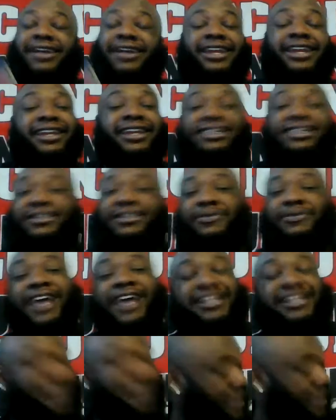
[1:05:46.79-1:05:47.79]
They need some
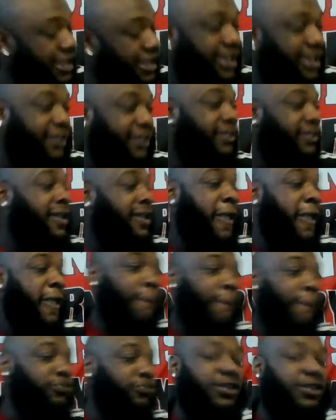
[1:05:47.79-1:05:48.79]
Vaseline.
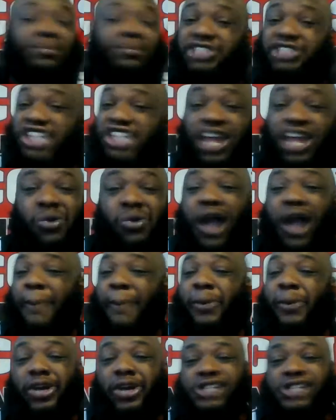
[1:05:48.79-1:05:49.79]
Them Shamrock
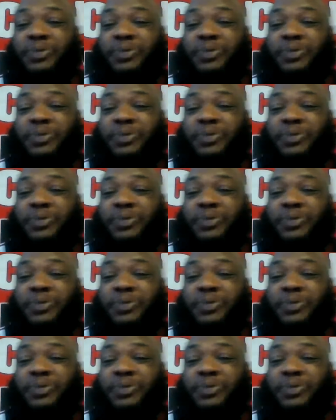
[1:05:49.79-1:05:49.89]
boys been